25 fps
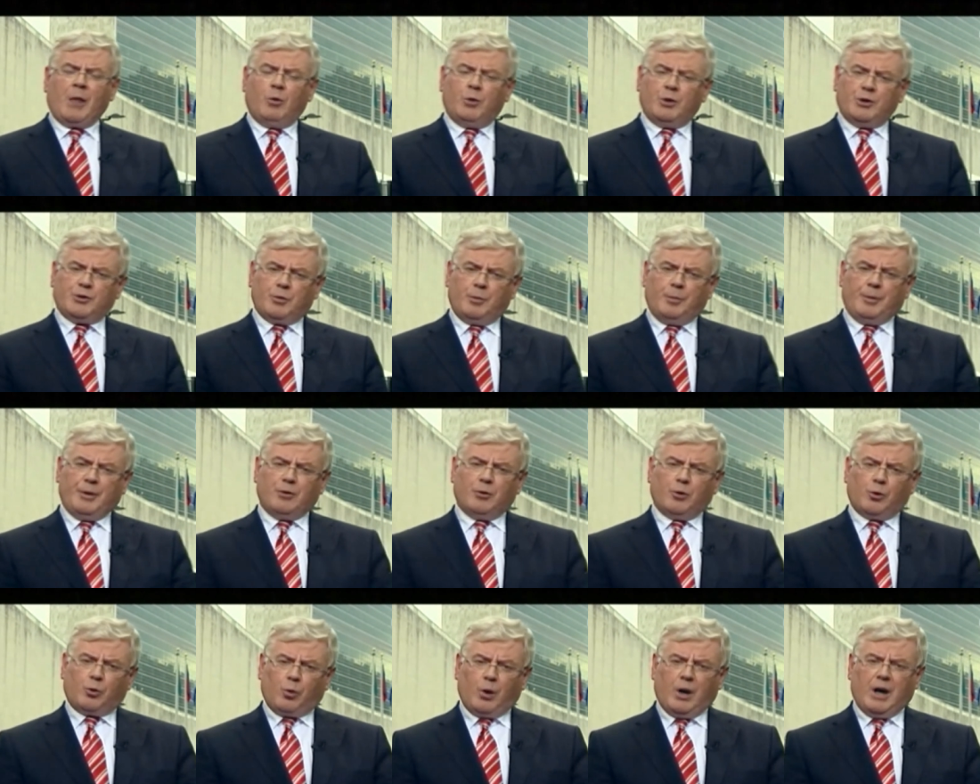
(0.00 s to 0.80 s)
which will
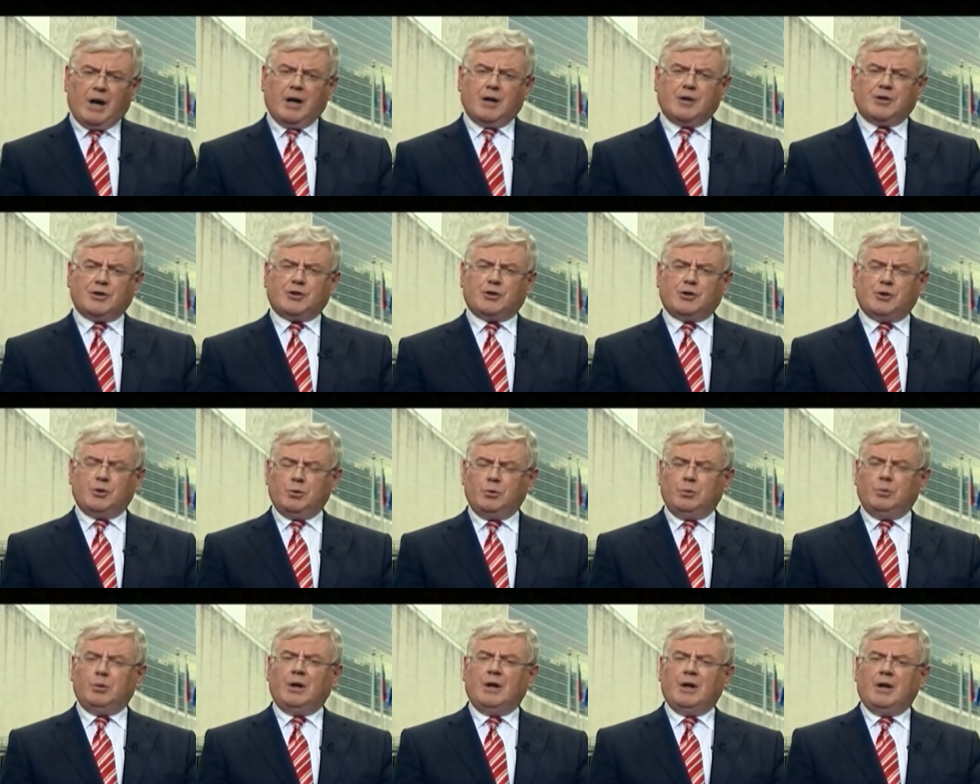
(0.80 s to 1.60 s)
be required
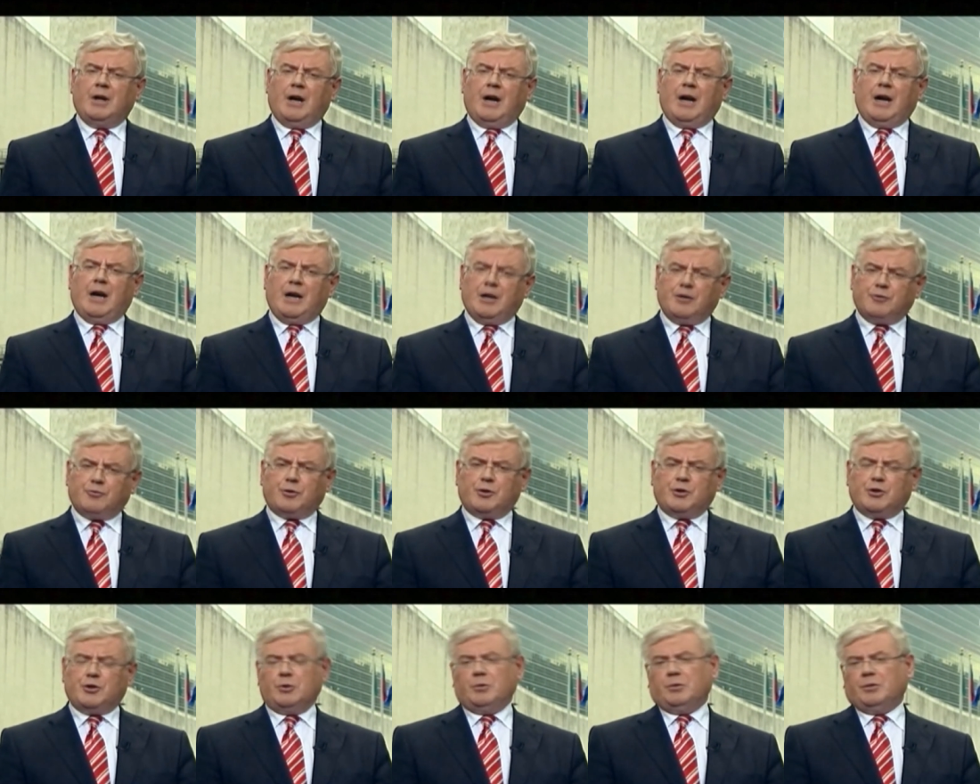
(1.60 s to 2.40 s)
to uh,
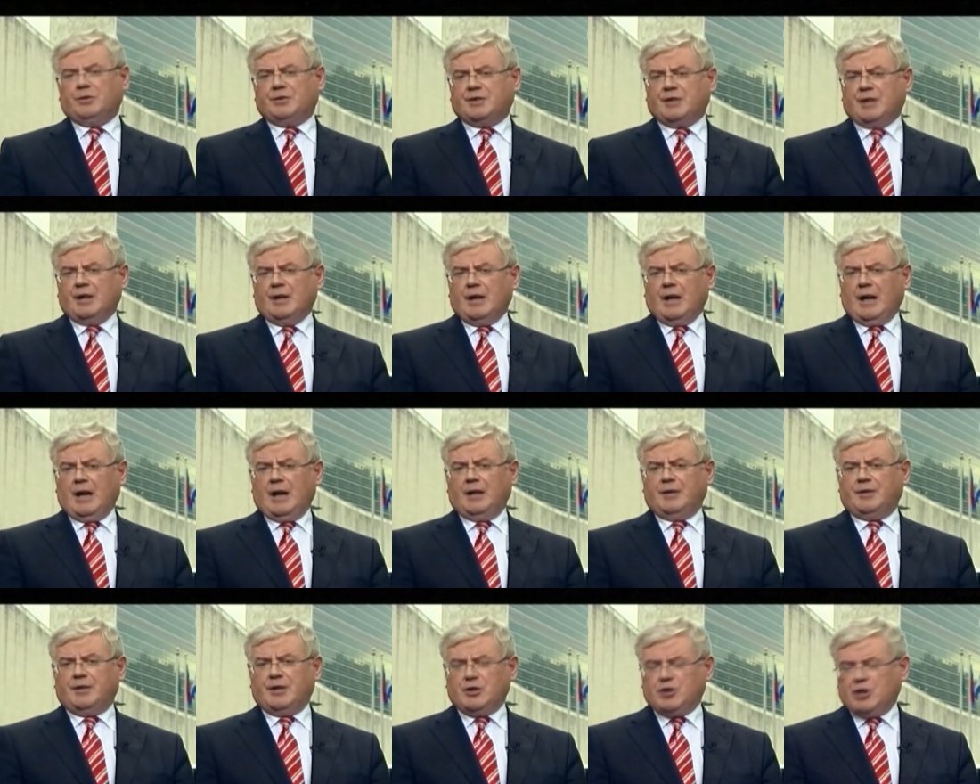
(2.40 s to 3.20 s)
introduce
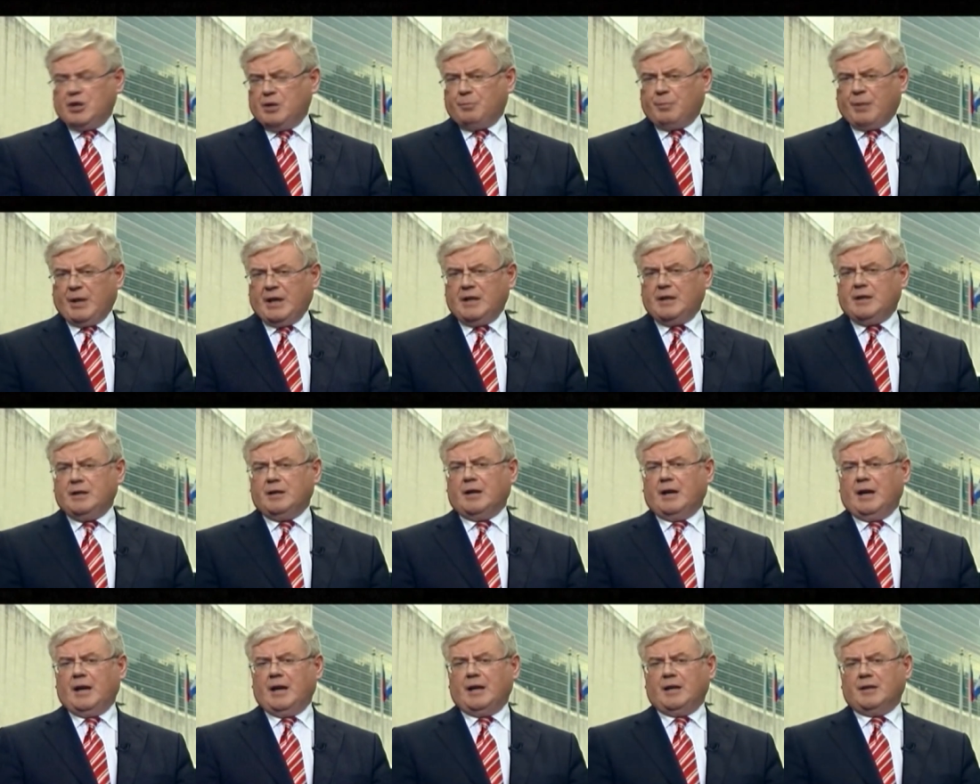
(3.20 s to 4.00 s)
uh, the GP
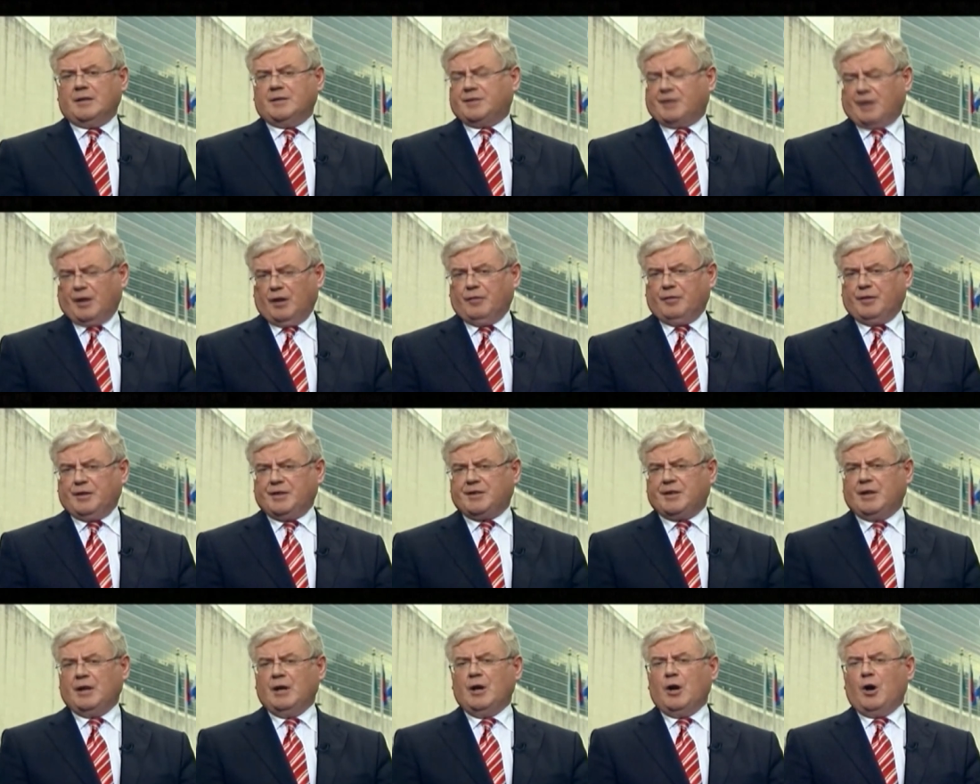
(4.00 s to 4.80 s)
uh,
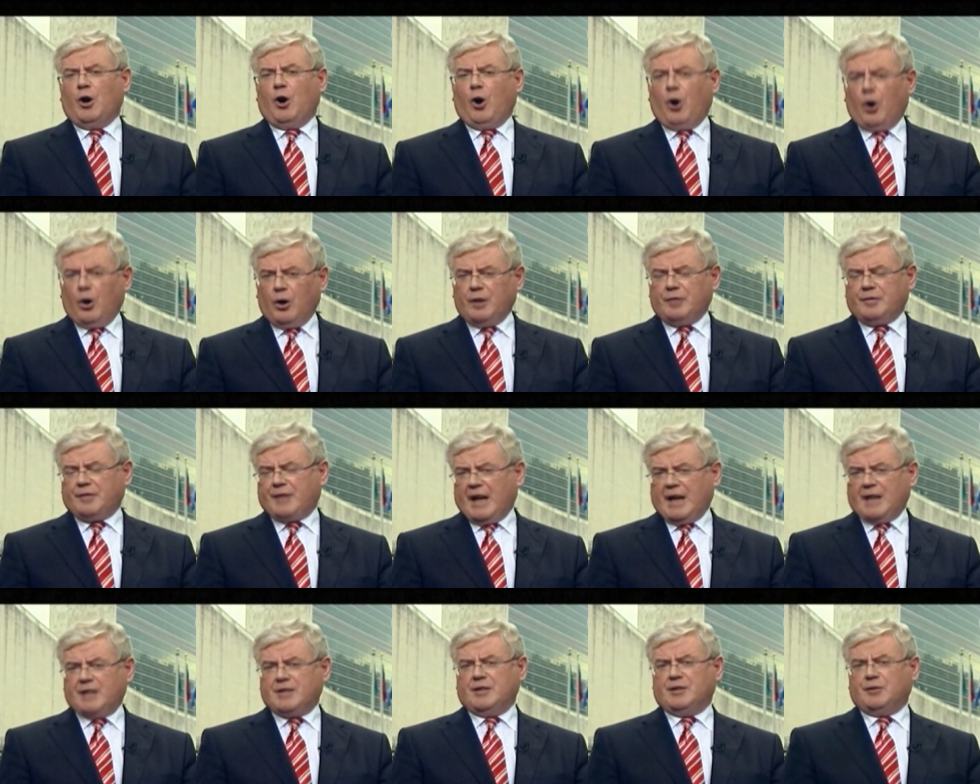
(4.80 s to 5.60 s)
service all of
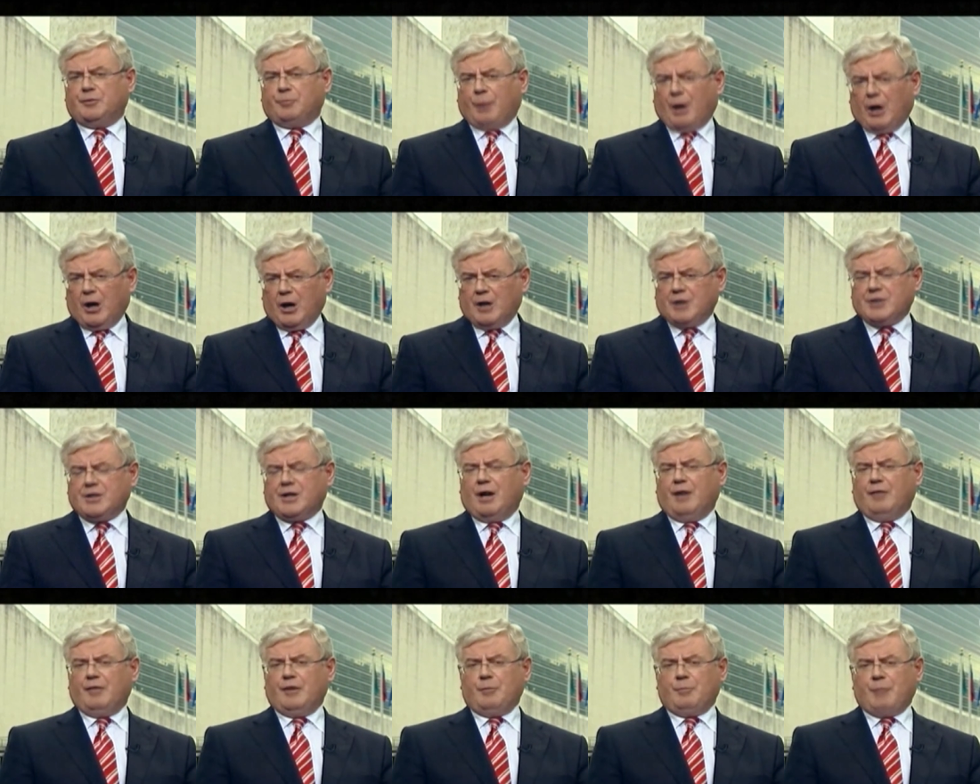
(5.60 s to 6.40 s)
that is part
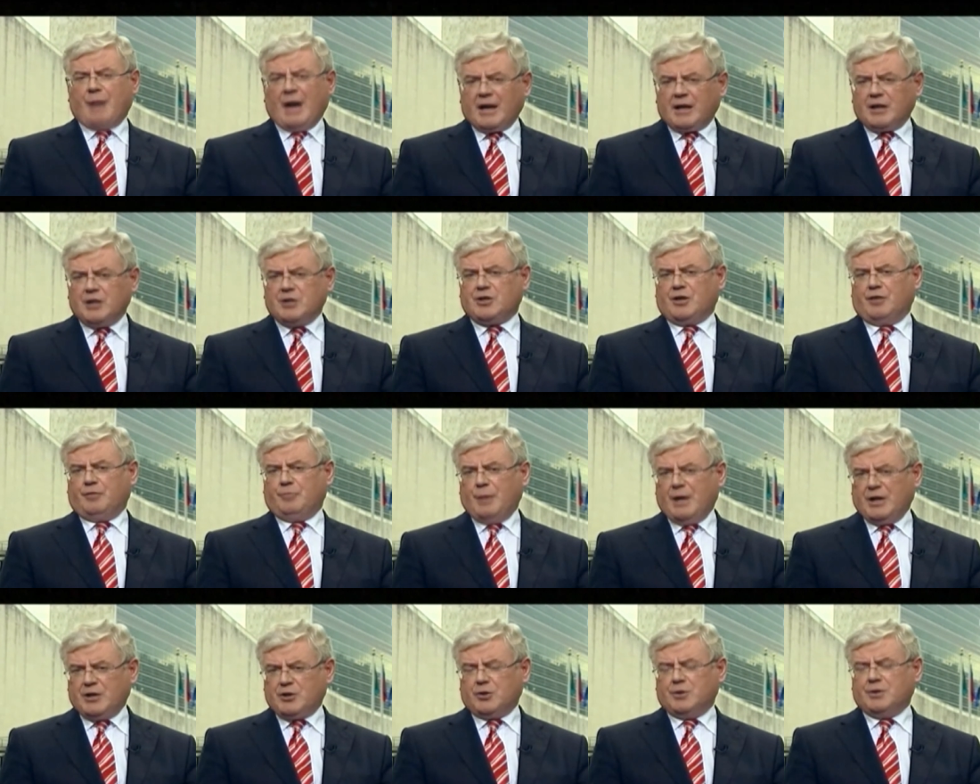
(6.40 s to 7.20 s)
of a package
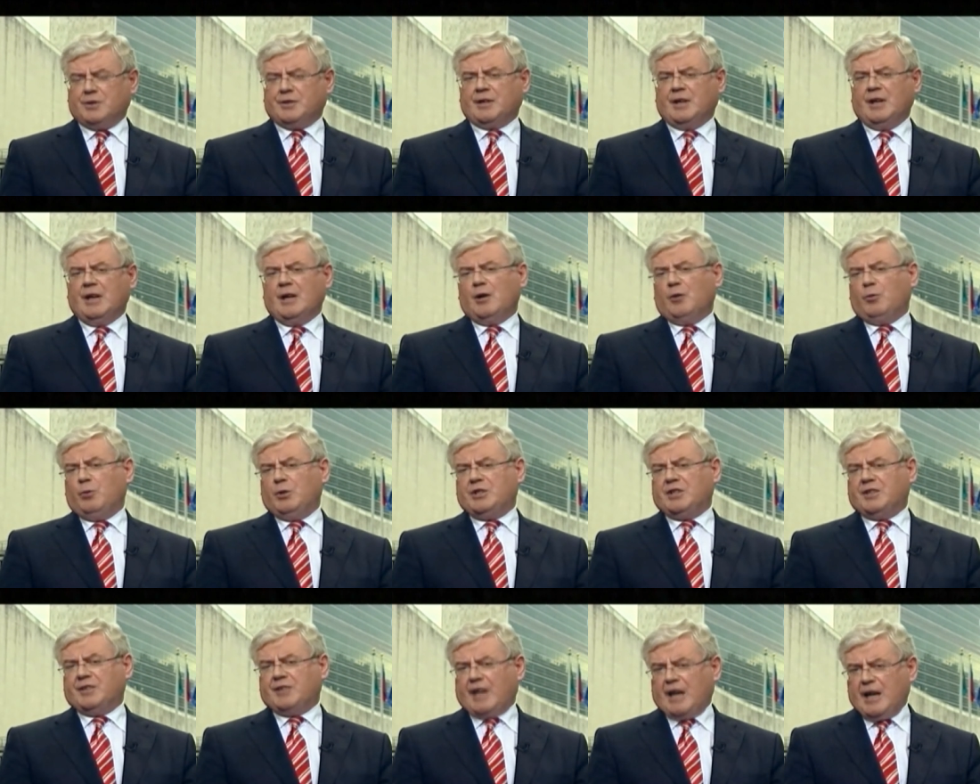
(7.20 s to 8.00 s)
of measures
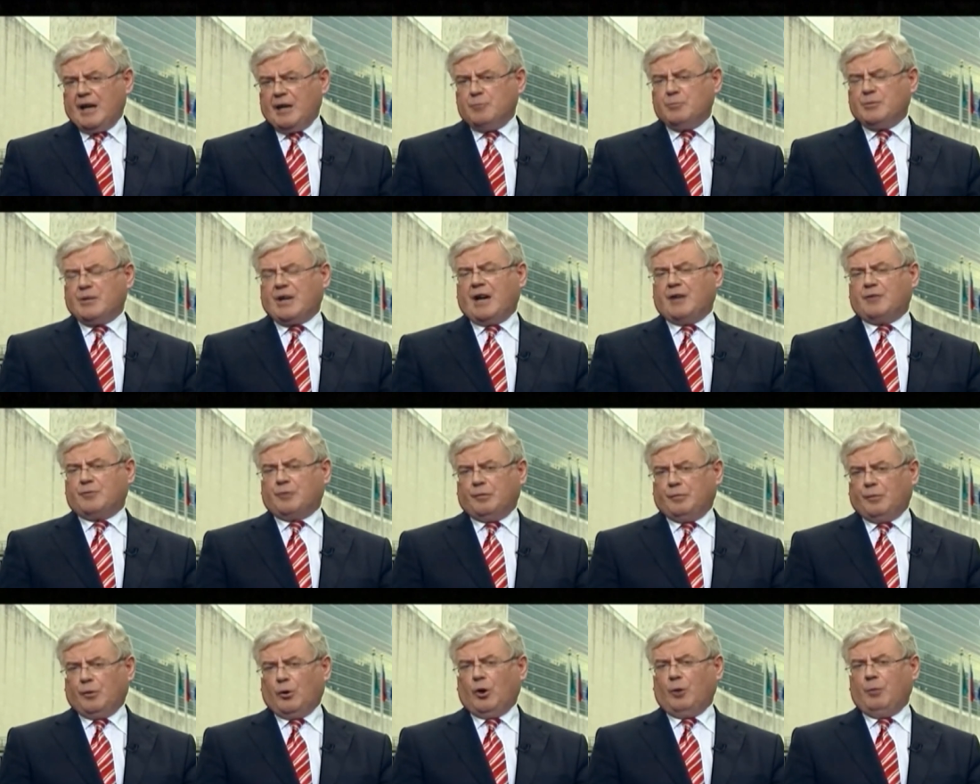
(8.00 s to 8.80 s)
which is aimed at
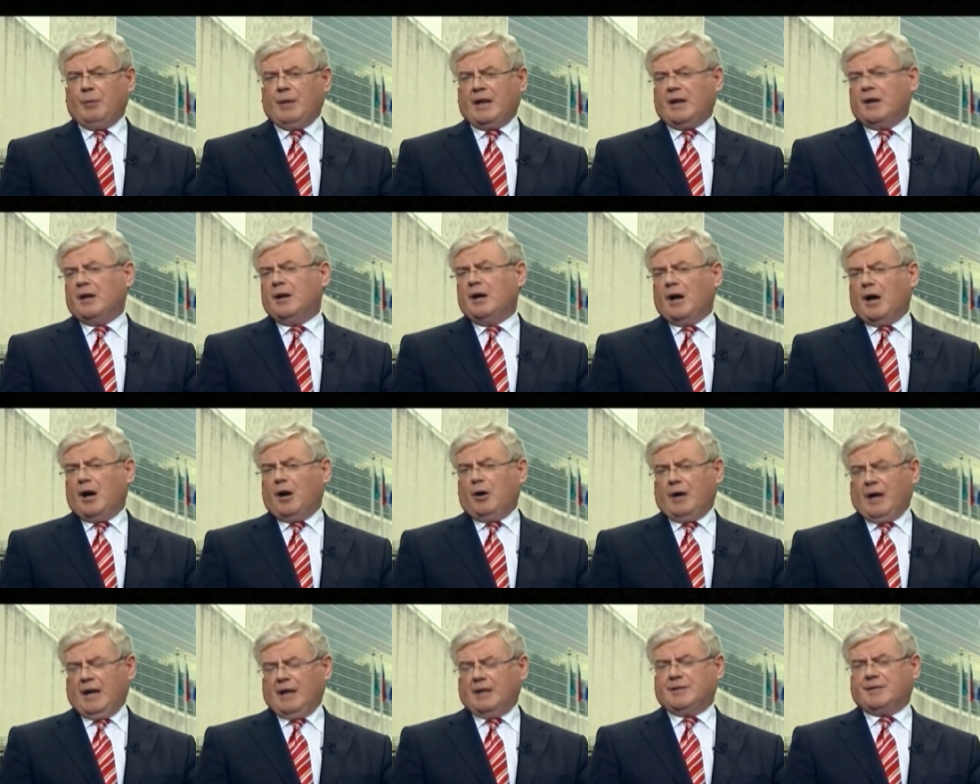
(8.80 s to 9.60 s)
reforming
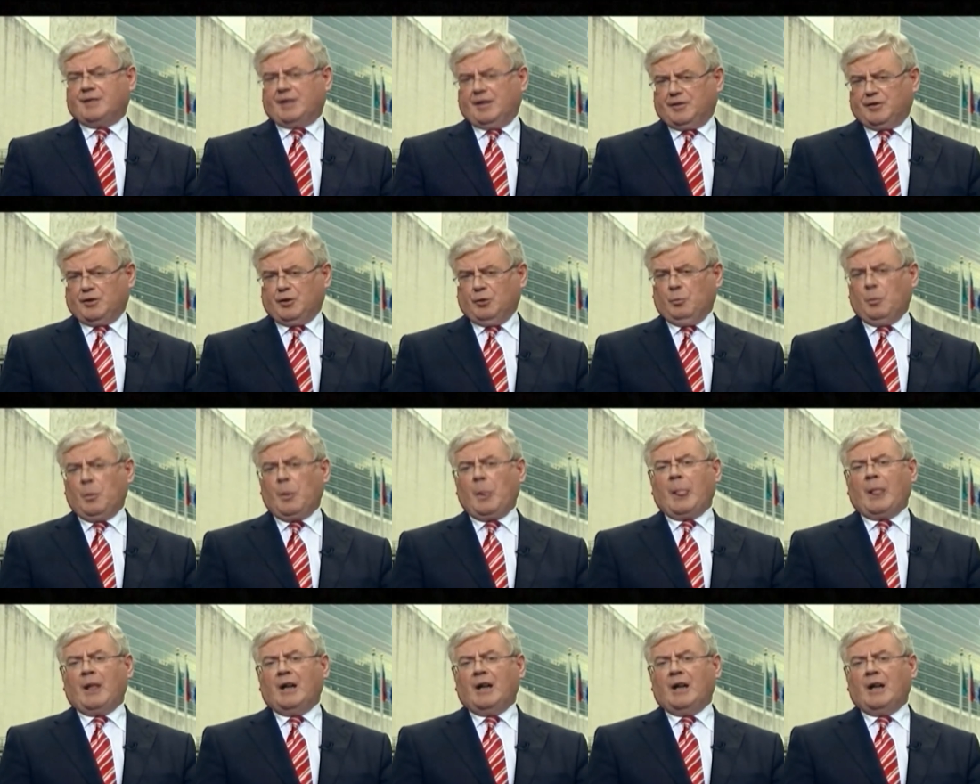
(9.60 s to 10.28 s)
our health system.